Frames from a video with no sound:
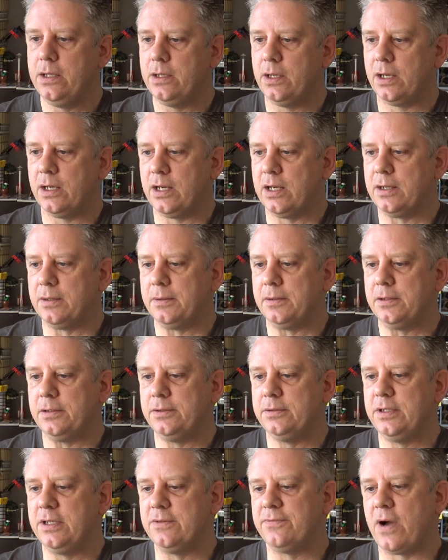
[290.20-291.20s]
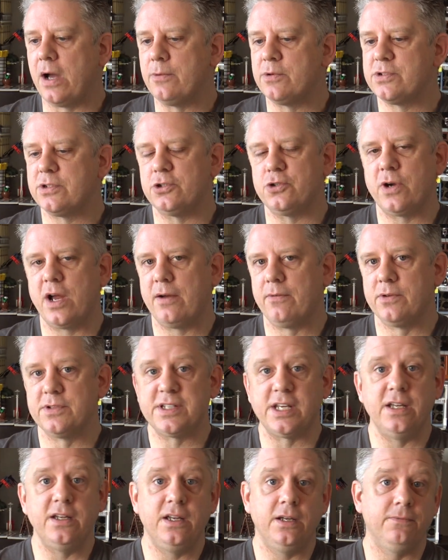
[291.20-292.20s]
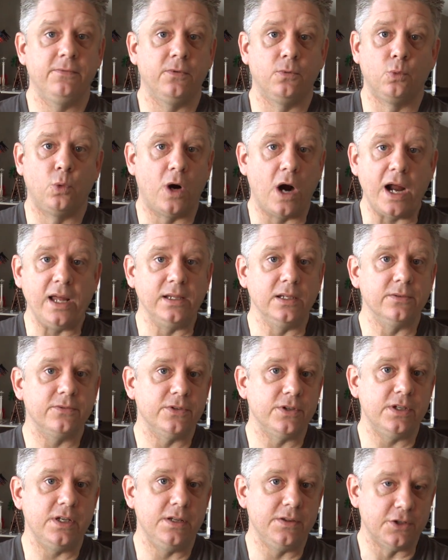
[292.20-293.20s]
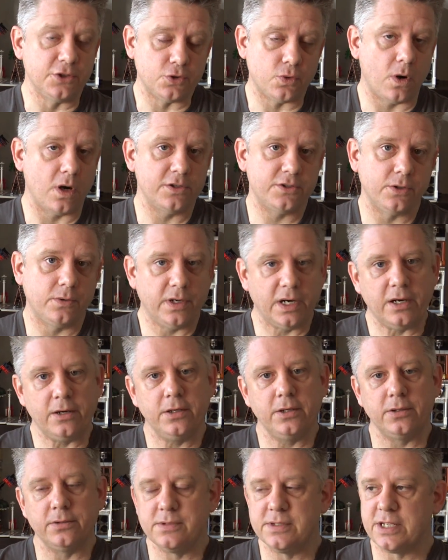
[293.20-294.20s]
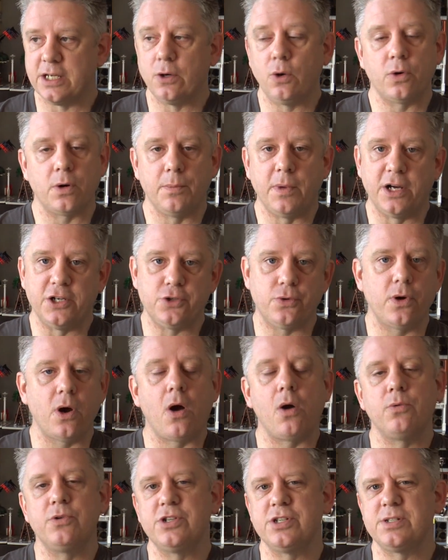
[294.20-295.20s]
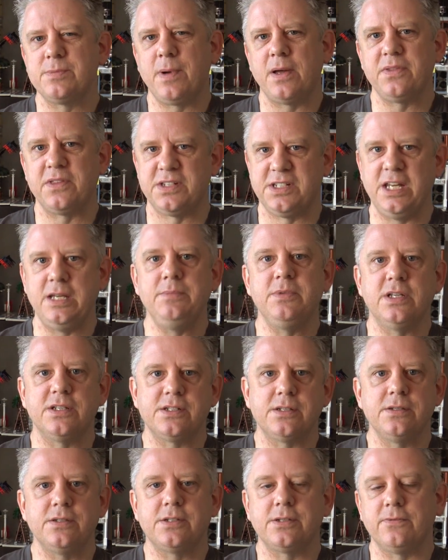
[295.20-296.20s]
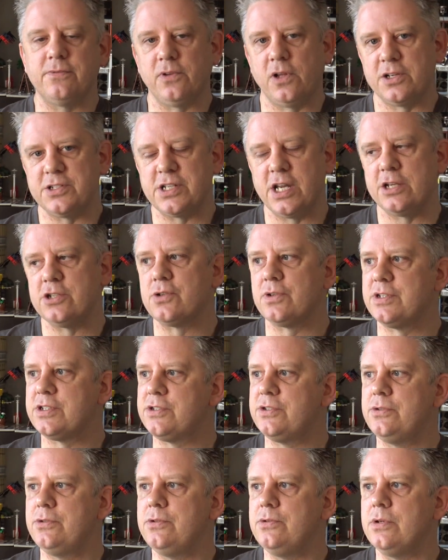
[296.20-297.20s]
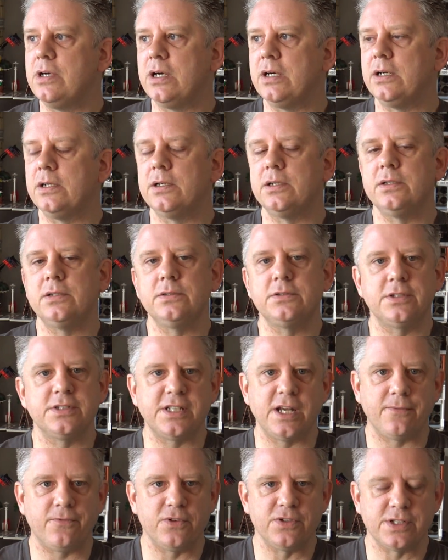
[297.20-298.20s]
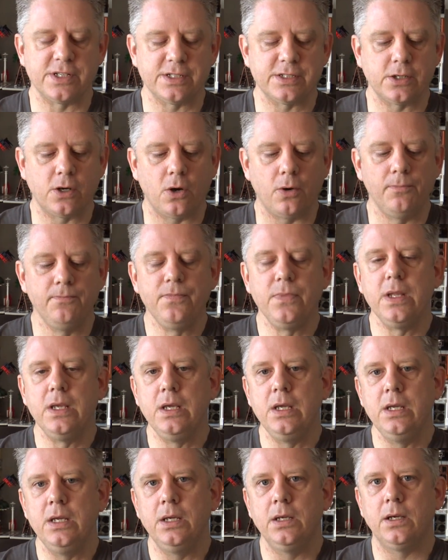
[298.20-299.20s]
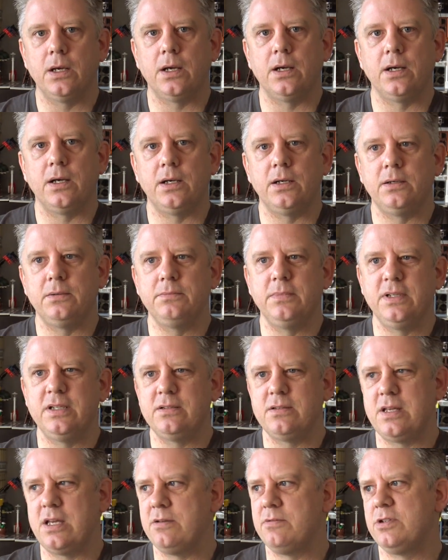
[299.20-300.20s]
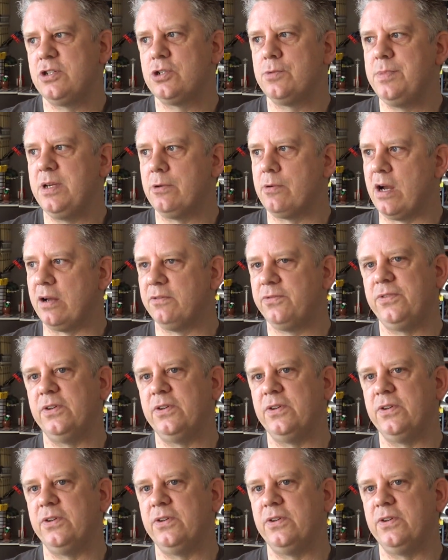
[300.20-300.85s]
If I was to travel, say, where I live in the Toronto area, and say go to Montreal, which is about the same distance of Los Angeles to San Francisco, it should be around